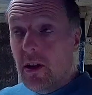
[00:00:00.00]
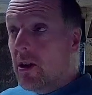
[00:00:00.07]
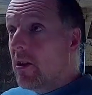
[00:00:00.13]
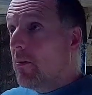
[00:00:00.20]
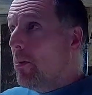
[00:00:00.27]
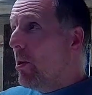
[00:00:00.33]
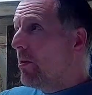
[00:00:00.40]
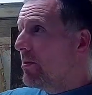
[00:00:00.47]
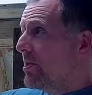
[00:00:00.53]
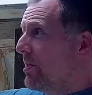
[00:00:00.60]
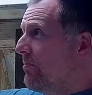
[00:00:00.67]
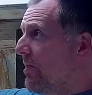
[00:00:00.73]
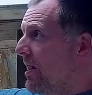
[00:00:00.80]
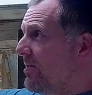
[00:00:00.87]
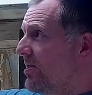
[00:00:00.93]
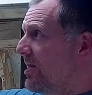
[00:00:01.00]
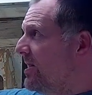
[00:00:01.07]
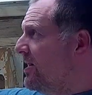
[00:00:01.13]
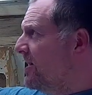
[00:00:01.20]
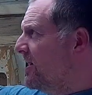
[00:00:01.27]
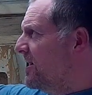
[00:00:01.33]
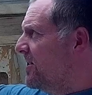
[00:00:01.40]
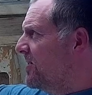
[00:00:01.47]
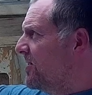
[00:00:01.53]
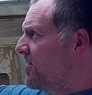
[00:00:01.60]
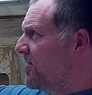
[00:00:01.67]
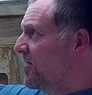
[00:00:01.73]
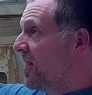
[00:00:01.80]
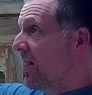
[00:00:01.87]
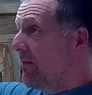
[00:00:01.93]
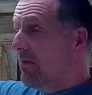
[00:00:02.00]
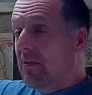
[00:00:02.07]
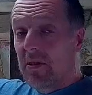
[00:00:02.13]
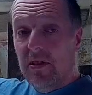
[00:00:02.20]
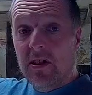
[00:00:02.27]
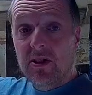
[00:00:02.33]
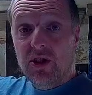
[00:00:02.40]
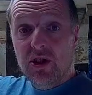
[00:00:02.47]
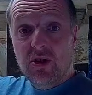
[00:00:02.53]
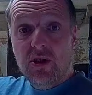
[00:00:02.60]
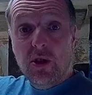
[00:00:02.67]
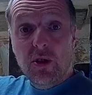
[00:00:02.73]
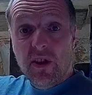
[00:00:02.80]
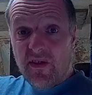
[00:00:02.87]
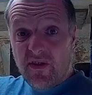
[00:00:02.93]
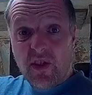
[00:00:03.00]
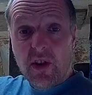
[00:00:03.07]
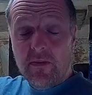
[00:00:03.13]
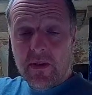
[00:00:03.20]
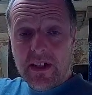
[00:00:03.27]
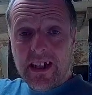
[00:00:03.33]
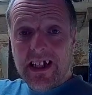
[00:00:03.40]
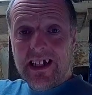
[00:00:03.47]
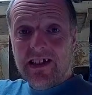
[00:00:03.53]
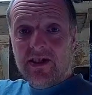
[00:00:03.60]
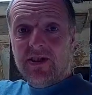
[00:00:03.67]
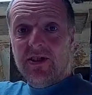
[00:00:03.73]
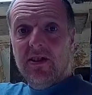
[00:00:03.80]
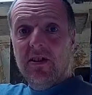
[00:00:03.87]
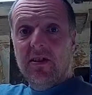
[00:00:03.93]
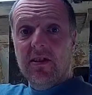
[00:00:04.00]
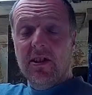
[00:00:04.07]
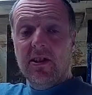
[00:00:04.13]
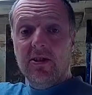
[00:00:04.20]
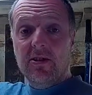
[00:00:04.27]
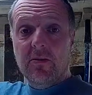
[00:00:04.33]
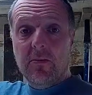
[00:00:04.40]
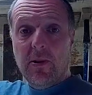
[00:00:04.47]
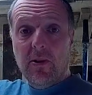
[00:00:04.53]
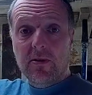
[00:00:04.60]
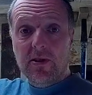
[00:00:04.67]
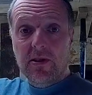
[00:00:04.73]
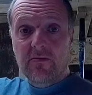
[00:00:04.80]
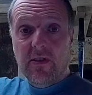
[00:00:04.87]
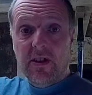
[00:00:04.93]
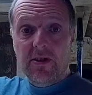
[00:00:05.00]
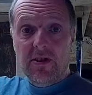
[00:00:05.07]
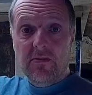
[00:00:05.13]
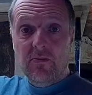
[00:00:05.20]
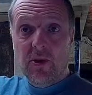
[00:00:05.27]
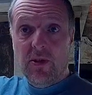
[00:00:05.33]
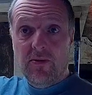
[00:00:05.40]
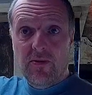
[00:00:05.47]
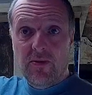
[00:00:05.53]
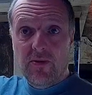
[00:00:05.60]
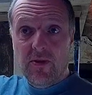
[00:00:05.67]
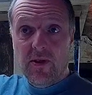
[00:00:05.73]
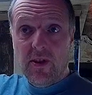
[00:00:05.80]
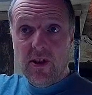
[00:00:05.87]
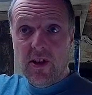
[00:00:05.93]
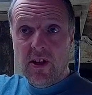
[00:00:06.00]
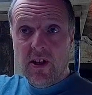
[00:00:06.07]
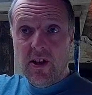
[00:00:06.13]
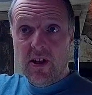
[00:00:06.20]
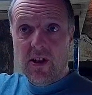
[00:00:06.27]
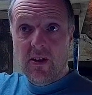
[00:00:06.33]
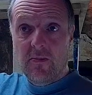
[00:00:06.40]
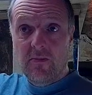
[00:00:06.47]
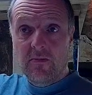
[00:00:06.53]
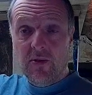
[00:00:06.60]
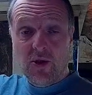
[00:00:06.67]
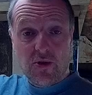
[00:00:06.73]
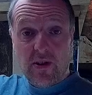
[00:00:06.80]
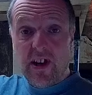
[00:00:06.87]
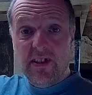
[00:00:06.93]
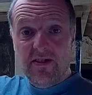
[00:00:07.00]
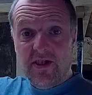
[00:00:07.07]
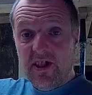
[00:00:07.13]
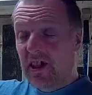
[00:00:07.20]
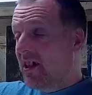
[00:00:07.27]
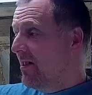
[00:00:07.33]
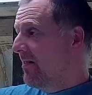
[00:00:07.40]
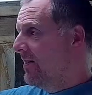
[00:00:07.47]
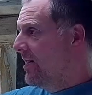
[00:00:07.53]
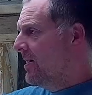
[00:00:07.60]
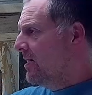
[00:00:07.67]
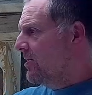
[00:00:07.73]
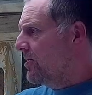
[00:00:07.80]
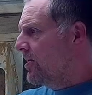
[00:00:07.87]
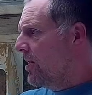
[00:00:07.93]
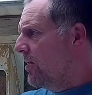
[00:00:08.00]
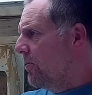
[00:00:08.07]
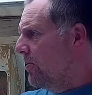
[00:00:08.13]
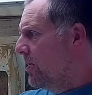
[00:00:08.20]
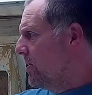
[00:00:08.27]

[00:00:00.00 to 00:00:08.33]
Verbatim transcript: epoxy resin is the same as you do your fiberglass it's epoxy resin with um, strands in it. So